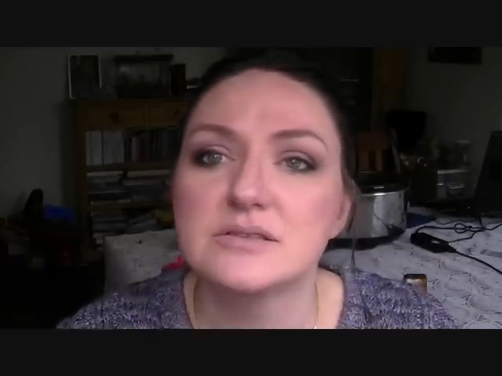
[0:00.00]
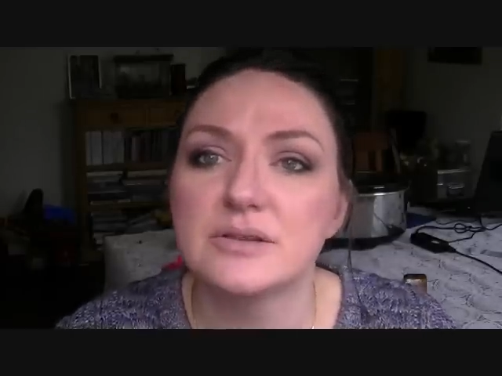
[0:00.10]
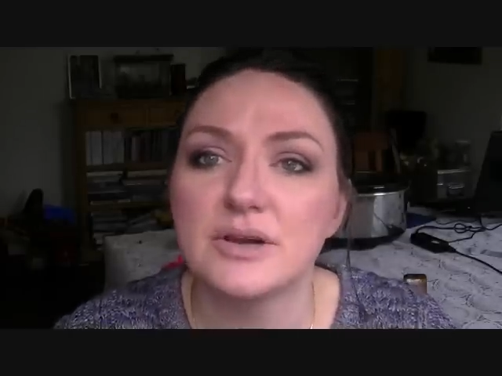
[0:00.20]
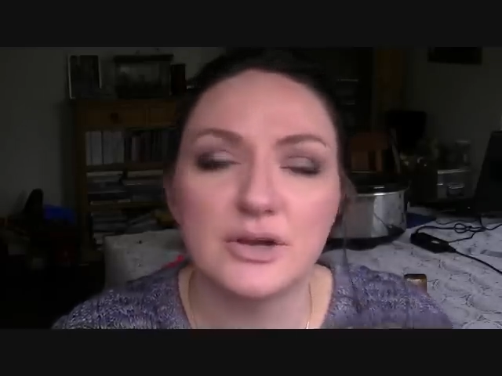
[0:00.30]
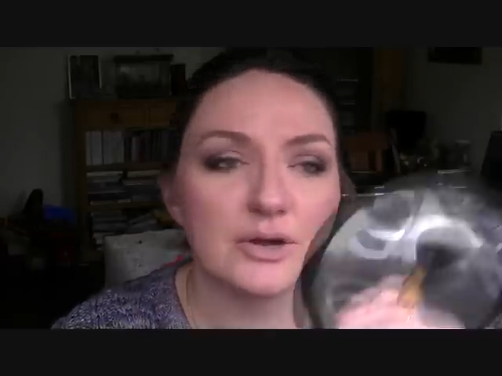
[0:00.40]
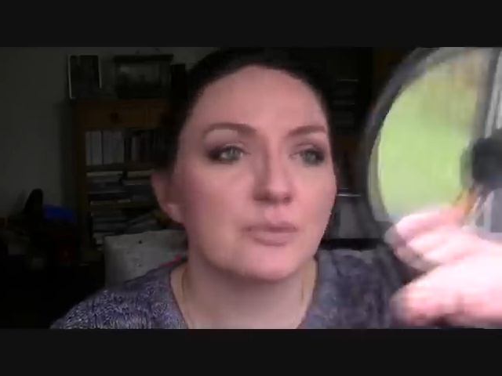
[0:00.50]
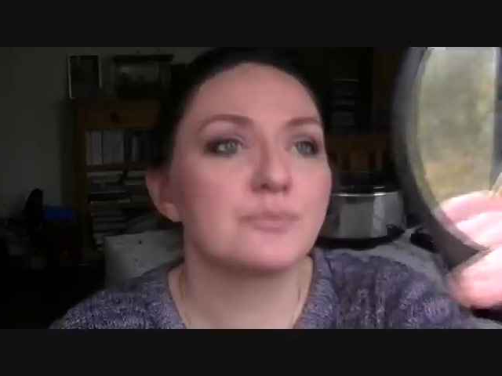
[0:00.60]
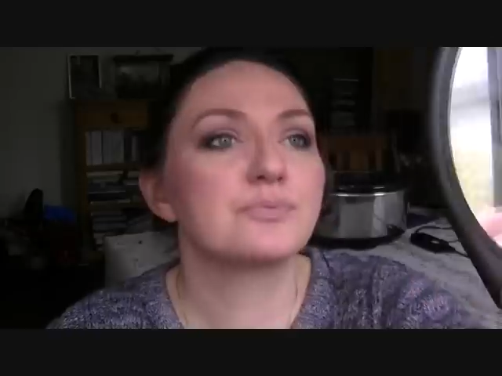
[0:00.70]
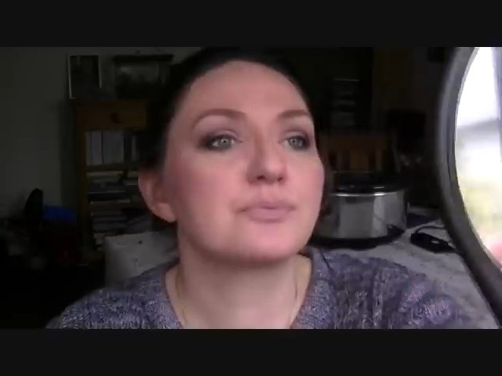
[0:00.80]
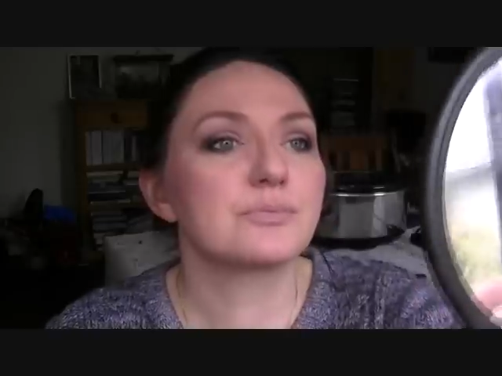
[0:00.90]
So there you go.
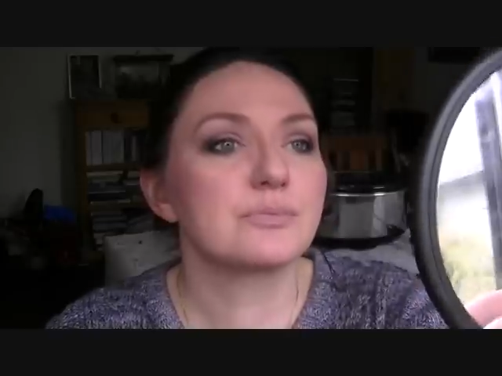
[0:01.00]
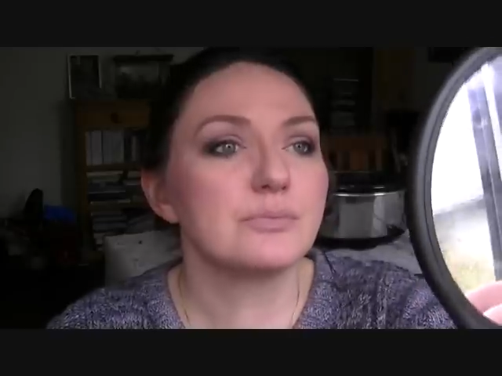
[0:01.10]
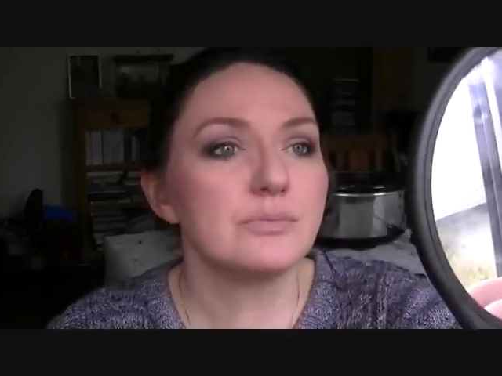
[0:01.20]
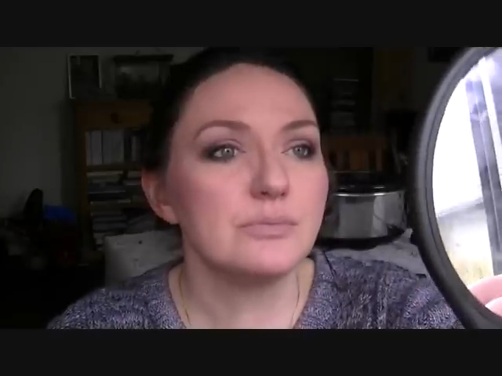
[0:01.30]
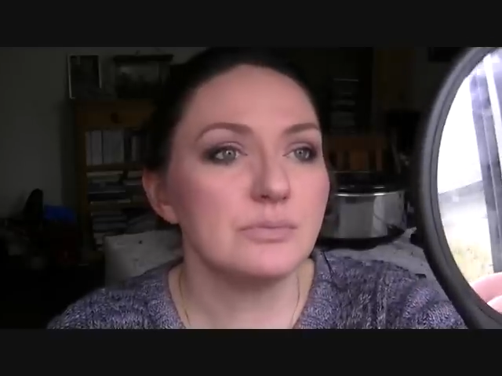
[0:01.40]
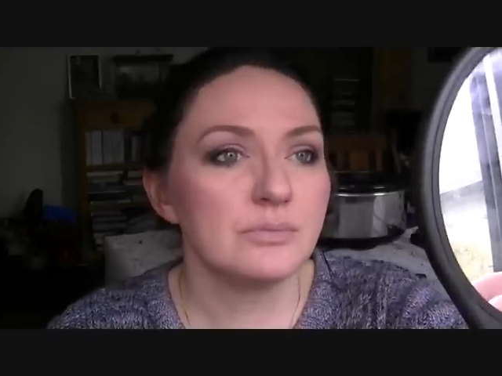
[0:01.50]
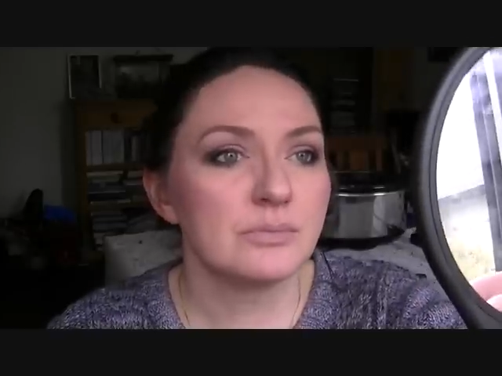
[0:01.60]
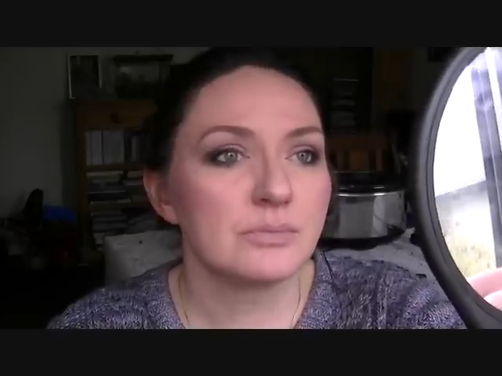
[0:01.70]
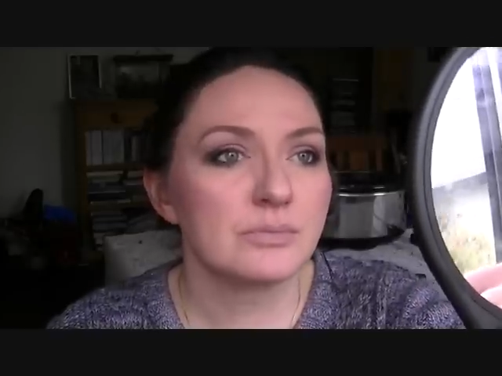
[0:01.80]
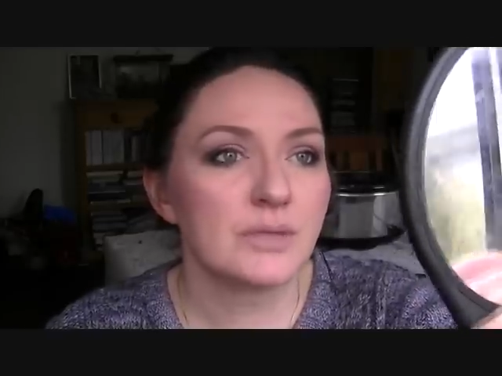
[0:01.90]

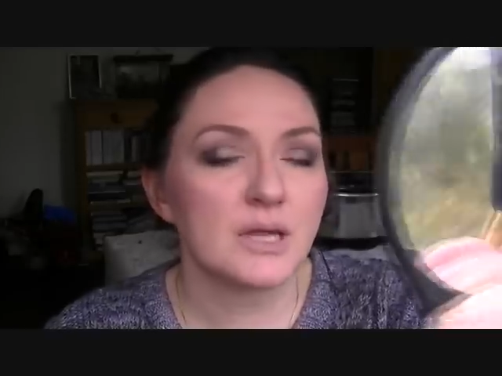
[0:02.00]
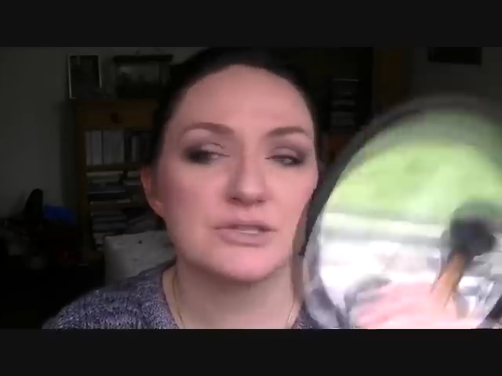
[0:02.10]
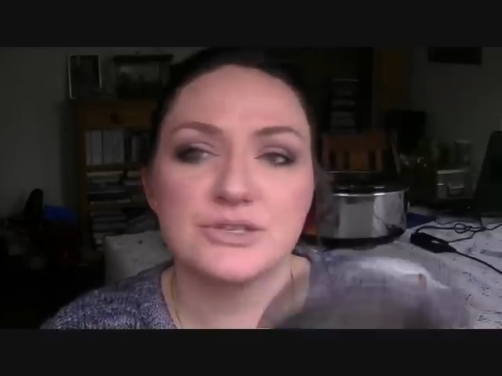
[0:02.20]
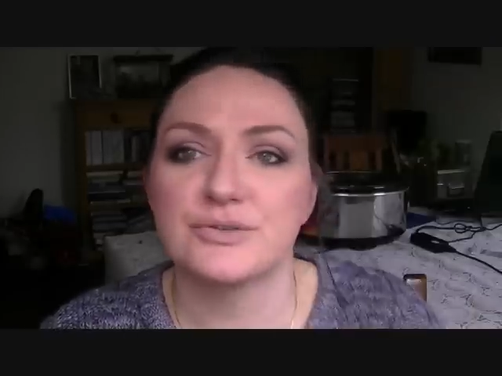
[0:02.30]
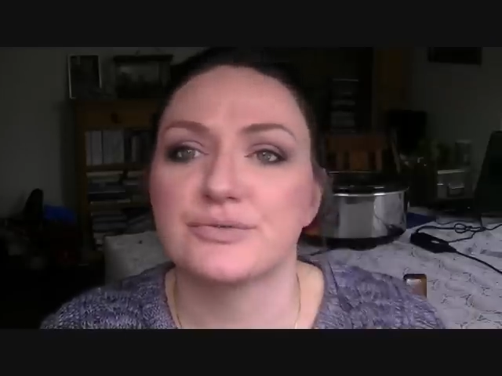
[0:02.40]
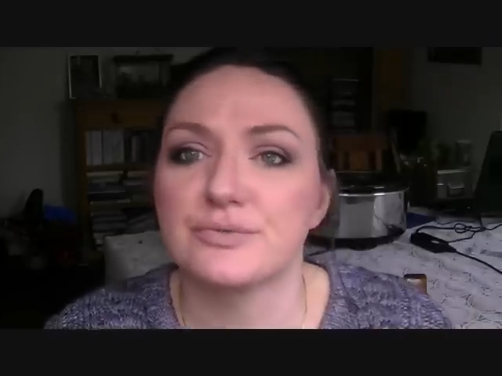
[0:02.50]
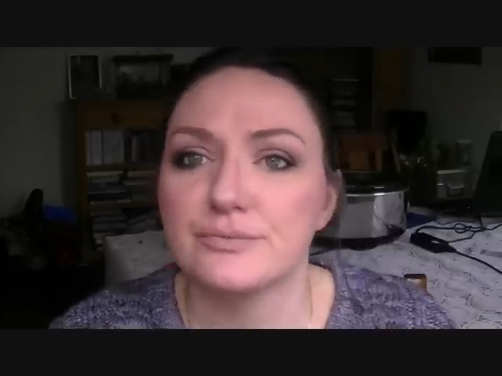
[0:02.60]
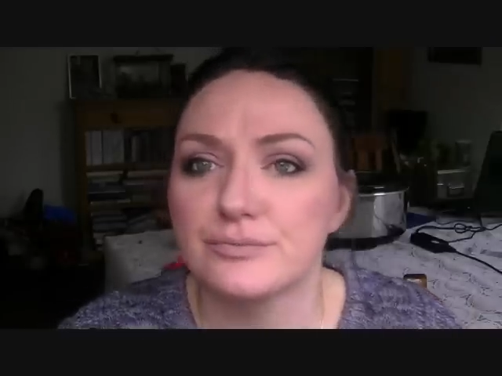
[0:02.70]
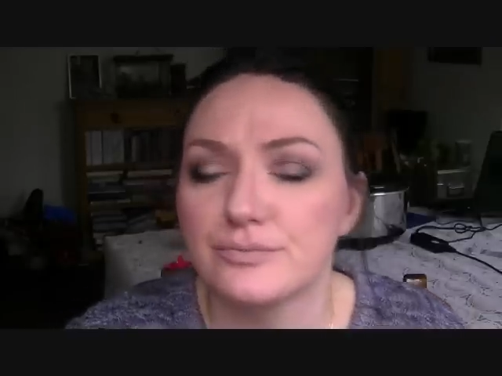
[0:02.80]
That sort of